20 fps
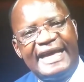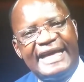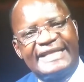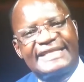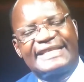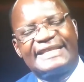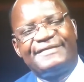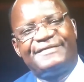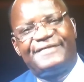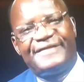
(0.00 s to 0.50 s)
a
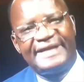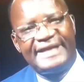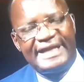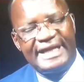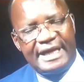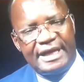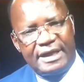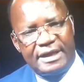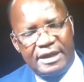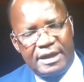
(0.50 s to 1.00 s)

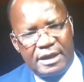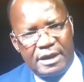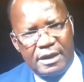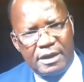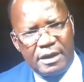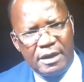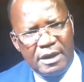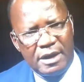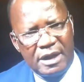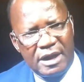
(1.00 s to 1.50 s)

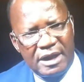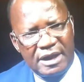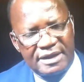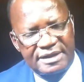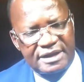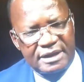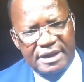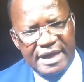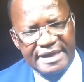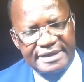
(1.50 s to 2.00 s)
civilian
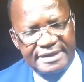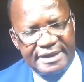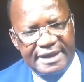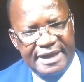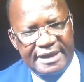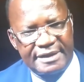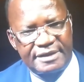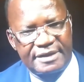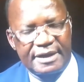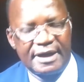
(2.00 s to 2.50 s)

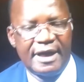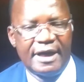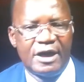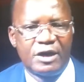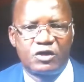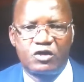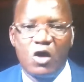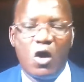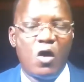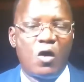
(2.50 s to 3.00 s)
residence.
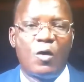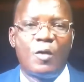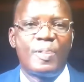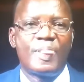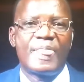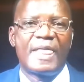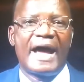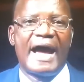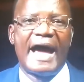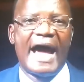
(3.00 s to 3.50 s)
So
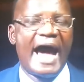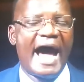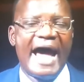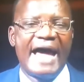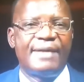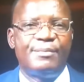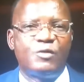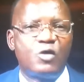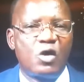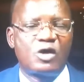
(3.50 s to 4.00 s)

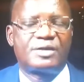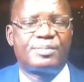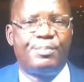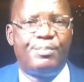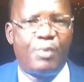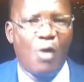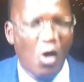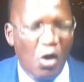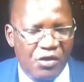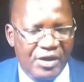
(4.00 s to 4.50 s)
I'm
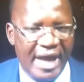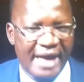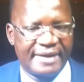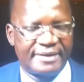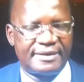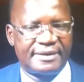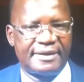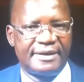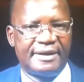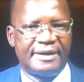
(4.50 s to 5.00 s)
not
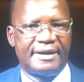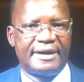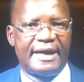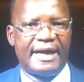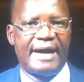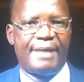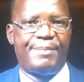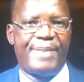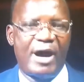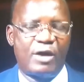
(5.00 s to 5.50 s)
bothered
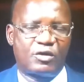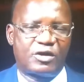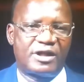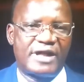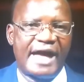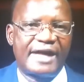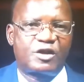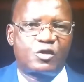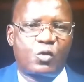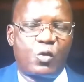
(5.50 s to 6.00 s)
about
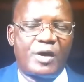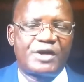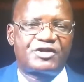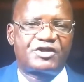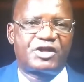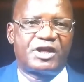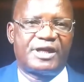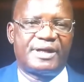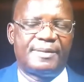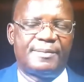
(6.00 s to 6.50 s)
that
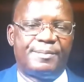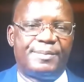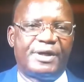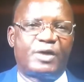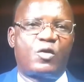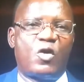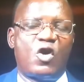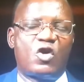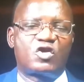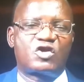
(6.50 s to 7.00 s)
question
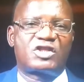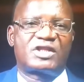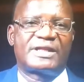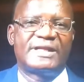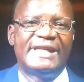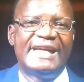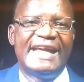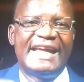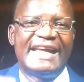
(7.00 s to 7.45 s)
because